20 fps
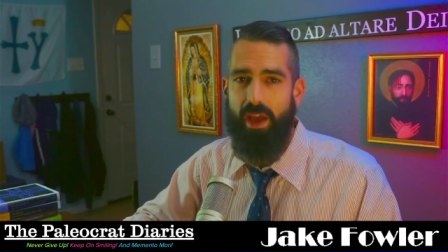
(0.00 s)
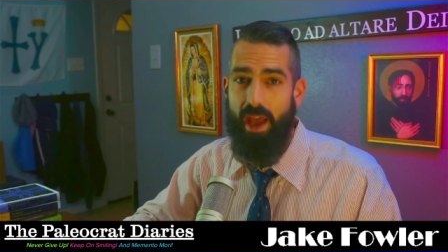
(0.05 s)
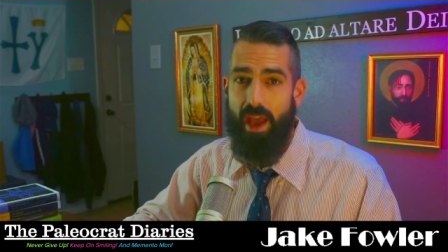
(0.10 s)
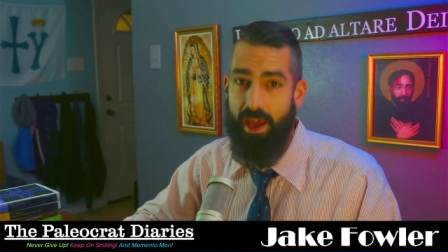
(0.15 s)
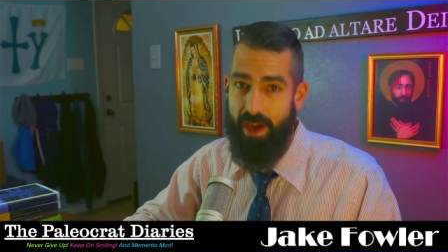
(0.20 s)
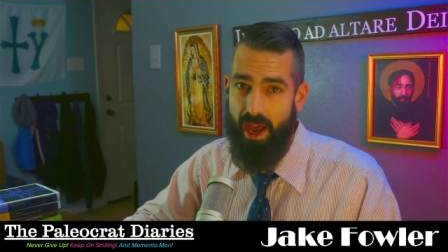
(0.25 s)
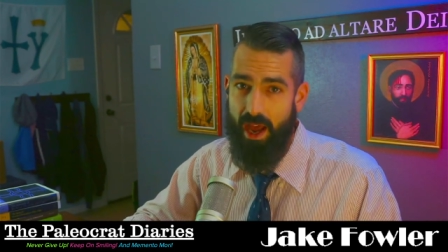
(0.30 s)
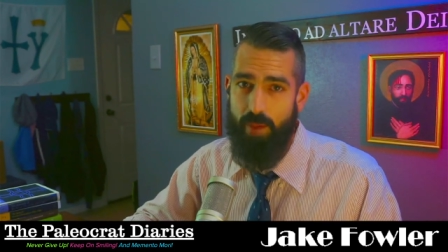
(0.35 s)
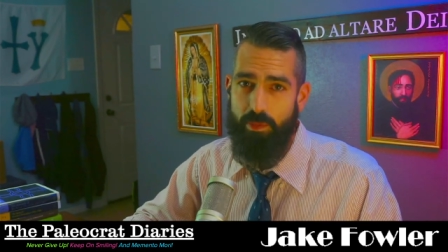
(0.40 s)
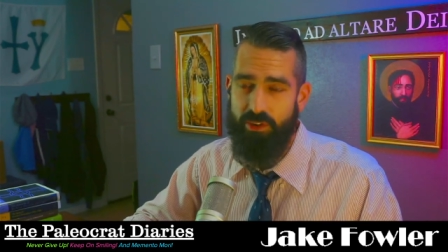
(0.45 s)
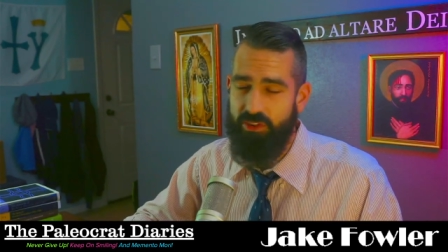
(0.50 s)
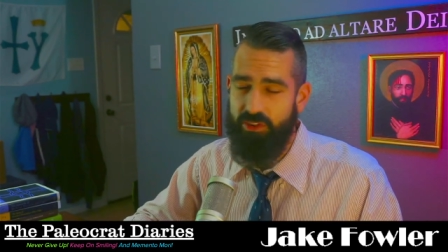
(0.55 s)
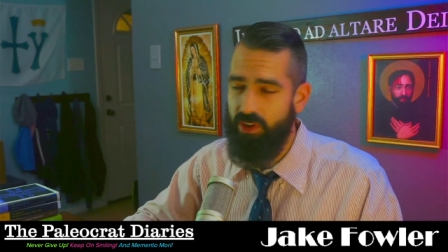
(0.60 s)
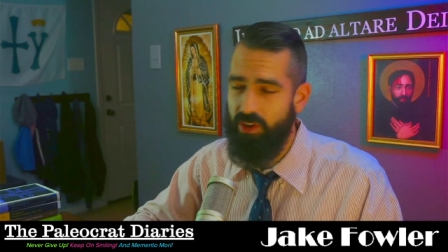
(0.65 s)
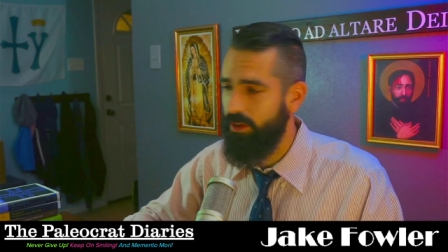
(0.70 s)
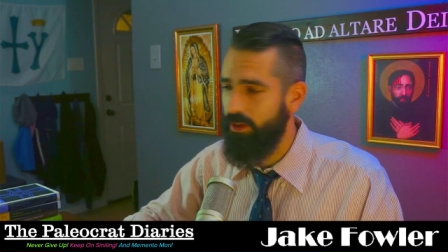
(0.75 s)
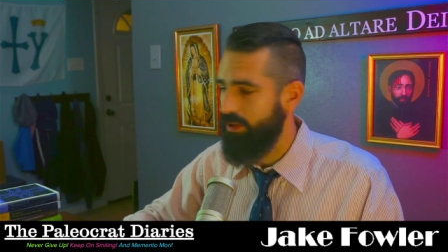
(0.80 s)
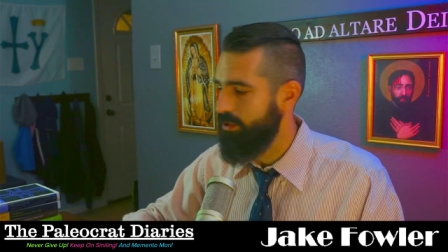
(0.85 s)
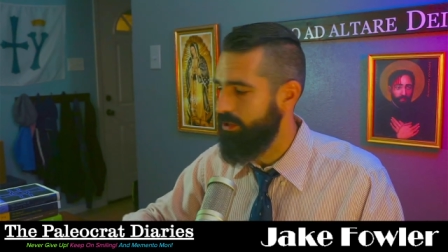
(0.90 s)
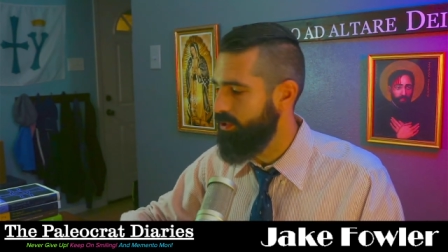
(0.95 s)
and
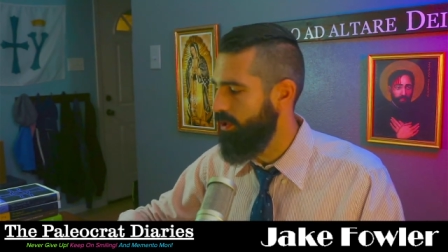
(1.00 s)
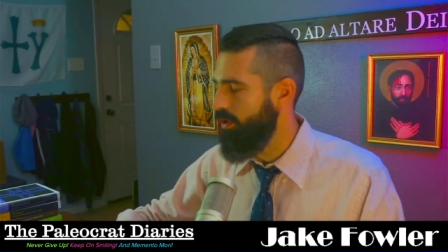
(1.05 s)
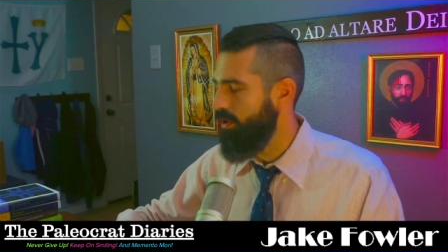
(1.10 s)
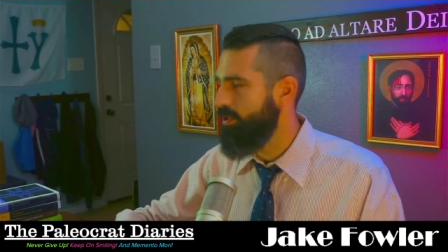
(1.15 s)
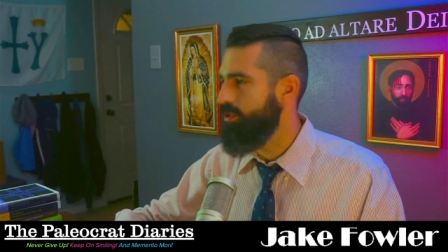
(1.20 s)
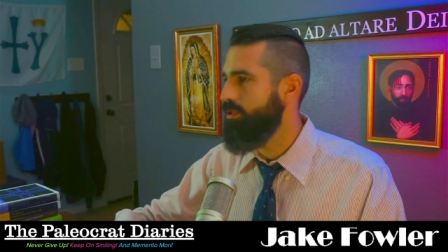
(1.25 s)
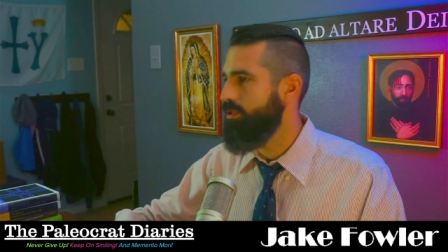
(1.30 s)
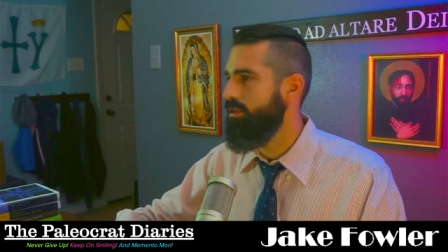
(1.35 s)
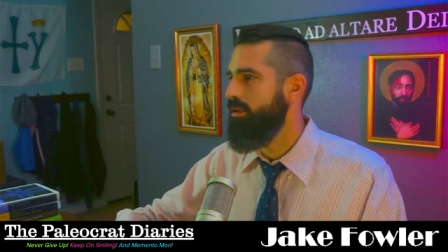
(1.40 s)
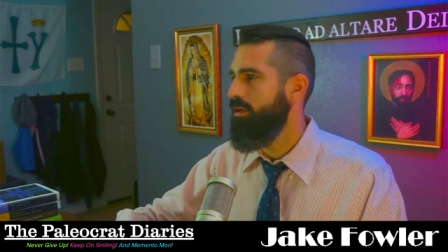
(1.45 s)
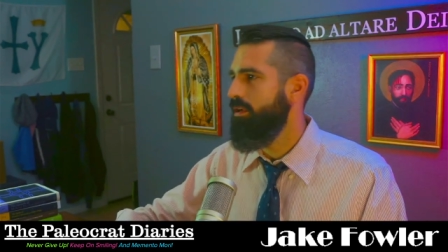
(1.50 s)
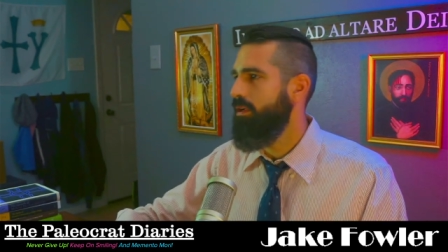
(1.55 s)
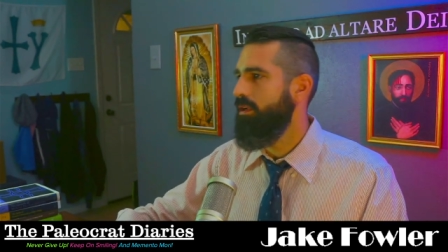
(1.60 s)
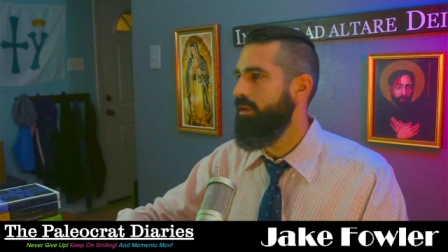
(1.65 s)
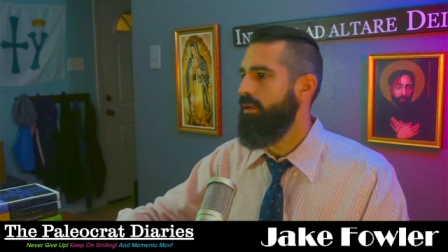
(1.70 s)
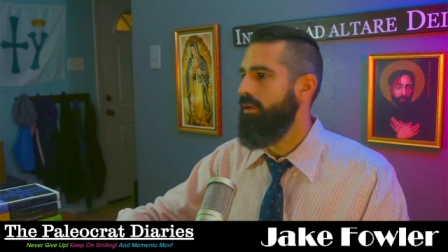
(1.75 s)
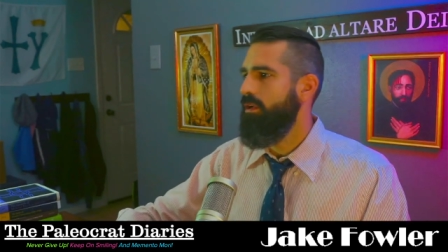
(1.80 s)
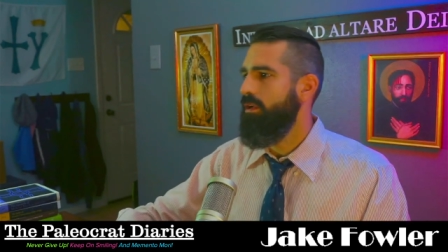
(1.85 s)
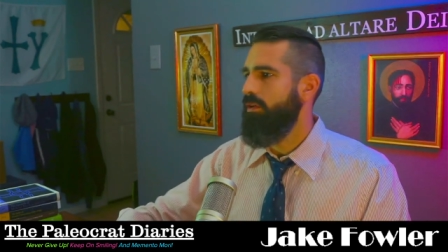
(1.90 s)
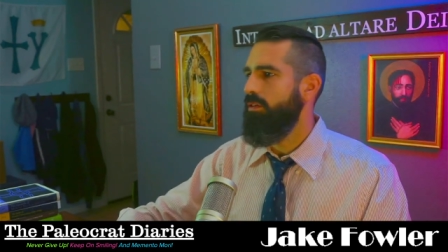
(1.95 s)
Apostolic Church.
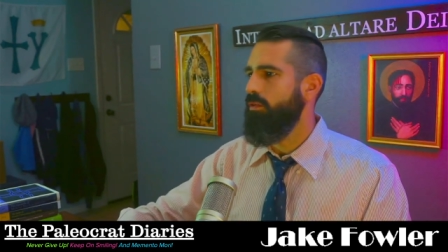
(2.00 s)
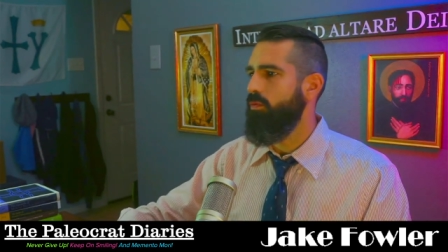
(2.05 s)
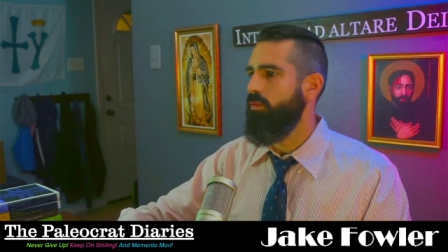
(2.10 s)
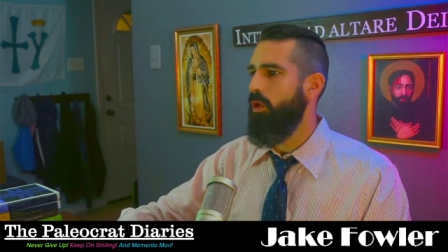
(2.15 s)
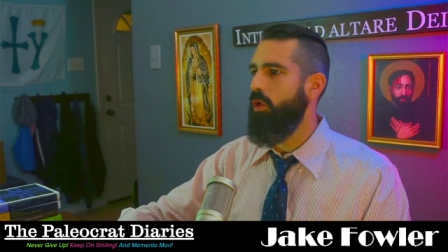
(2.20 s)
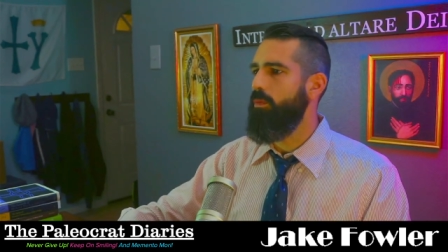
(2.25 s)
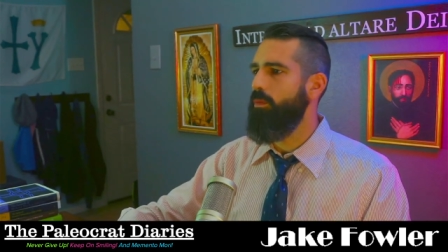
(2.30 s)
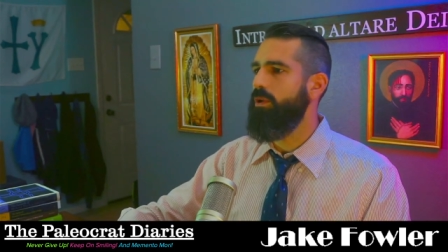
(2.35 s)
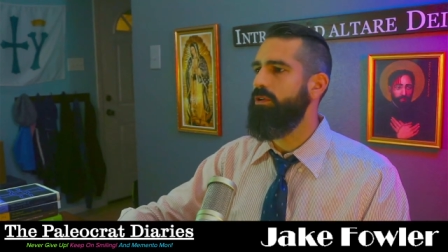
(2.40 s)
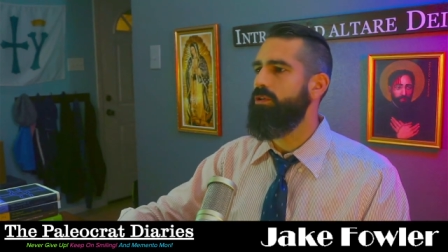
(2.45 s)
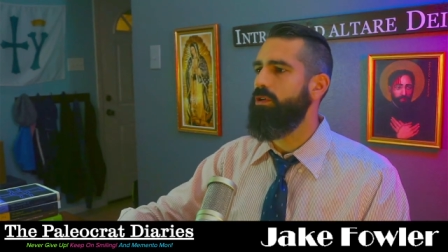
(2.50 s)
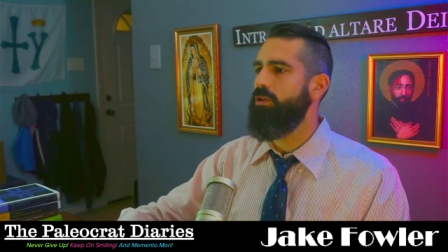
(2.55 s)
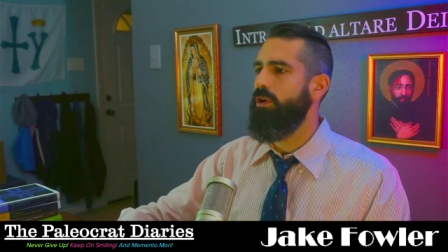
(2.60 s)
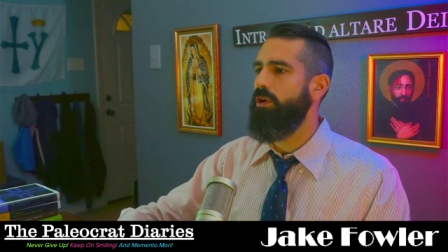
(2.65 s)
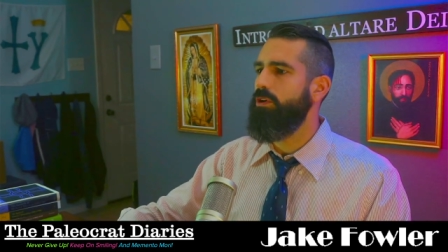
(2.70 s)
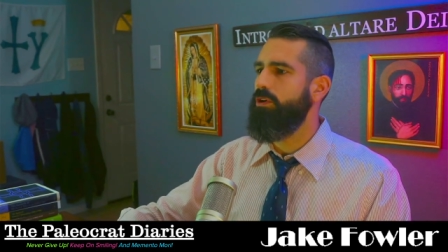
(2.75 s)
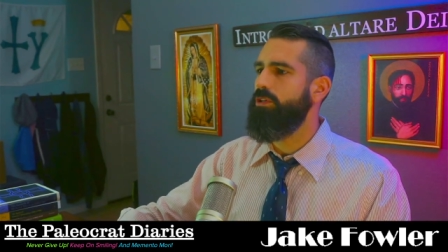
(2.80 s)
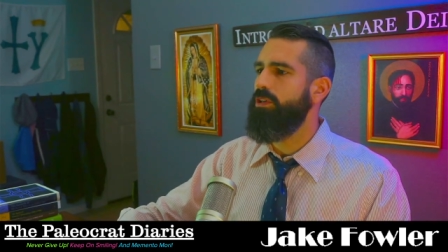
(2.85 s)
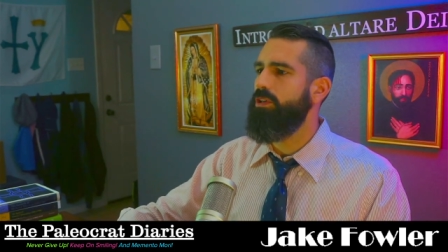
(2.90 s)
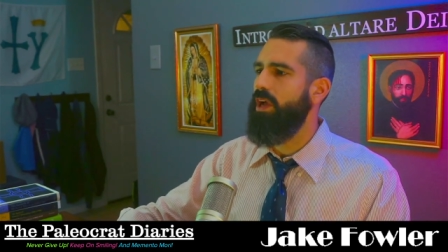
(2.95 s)
Roman
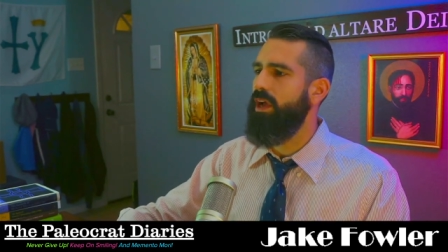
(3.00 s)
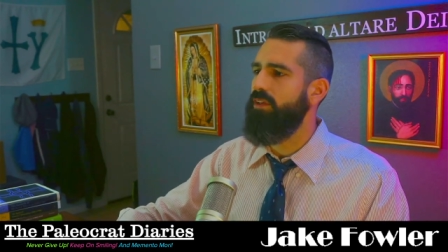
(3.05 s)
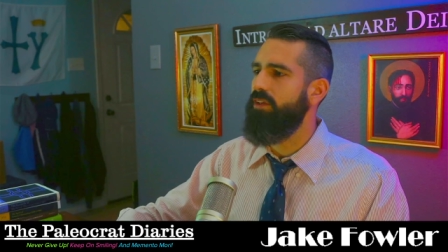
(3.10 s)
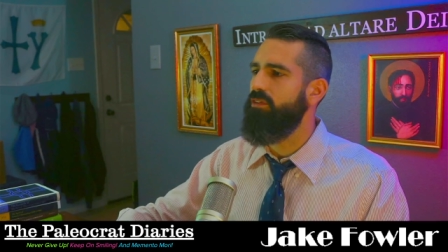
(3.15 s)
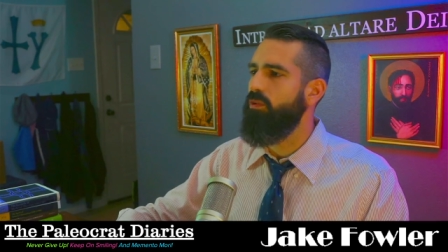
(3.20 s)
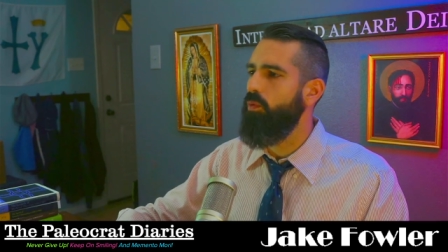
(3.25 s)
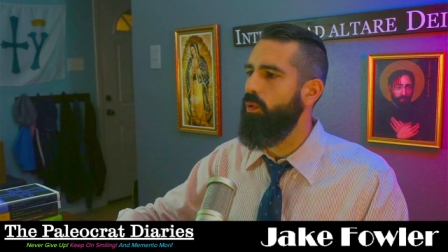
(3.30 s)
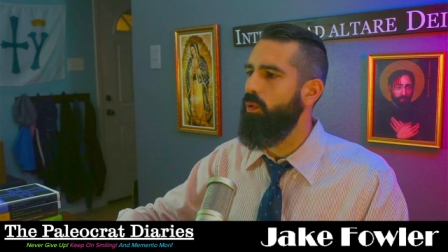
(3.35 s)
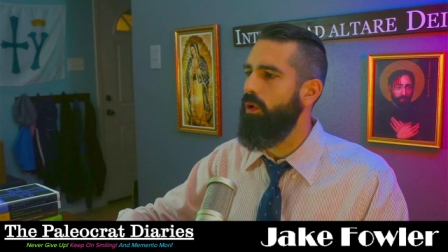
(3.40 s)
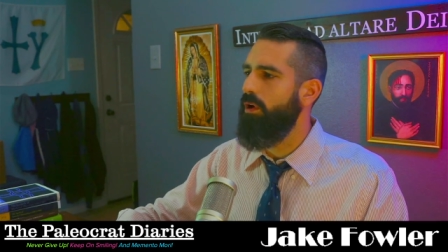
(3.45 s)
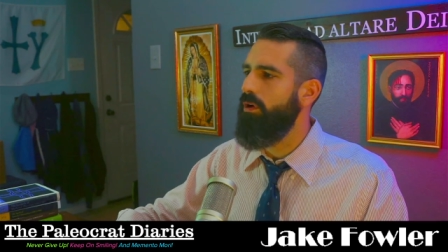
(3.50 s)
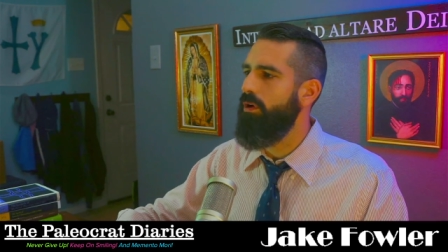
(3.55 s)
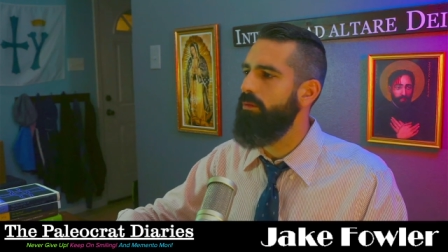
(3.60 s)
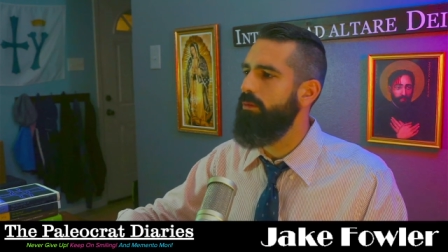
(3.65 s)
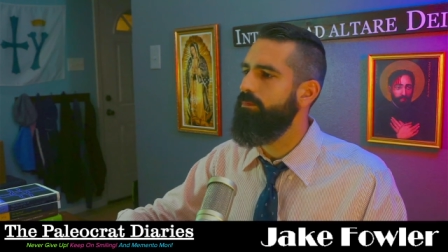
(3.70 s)
church, as it were.